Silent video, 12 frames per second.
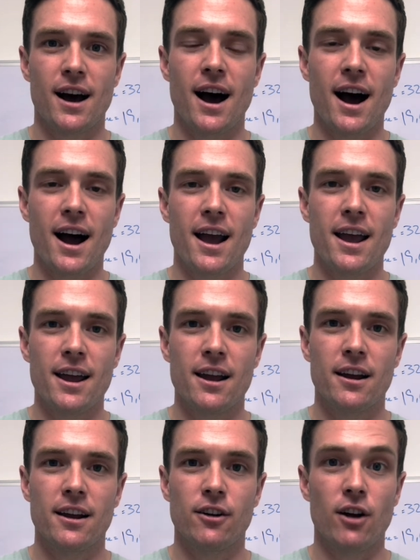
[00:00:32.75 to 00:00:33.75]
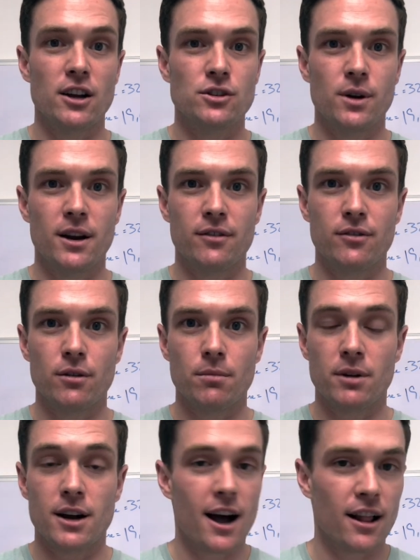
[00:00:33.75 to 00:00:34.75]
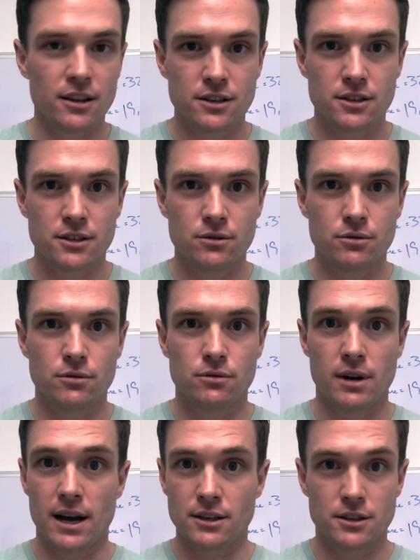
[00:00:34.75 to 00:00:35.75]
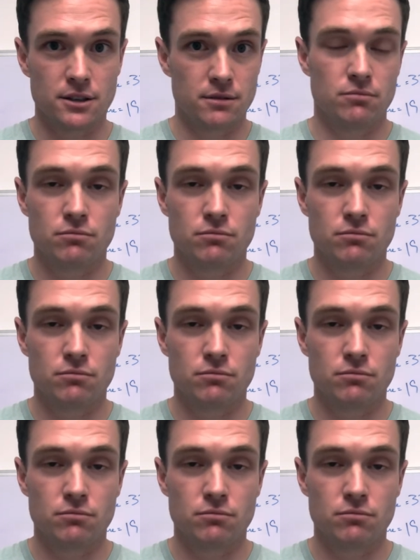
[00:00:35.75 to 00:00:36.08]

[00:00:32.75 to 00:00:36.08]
I graduated from college, actually